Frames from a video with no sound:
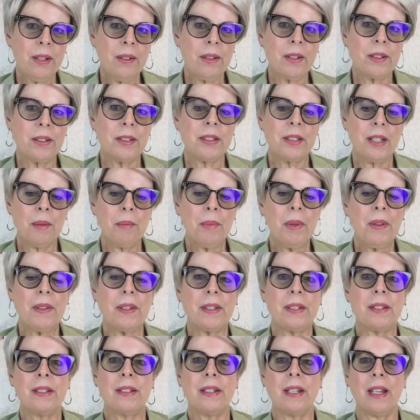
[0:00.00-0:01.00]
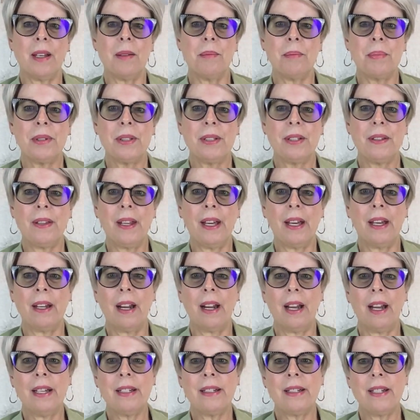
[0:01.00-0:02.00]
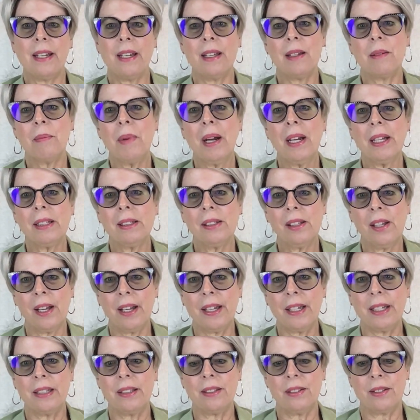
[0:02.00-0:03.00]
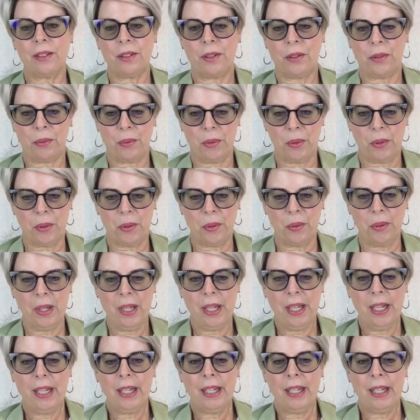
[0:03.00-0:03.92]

here are some of the steps that I take my clients through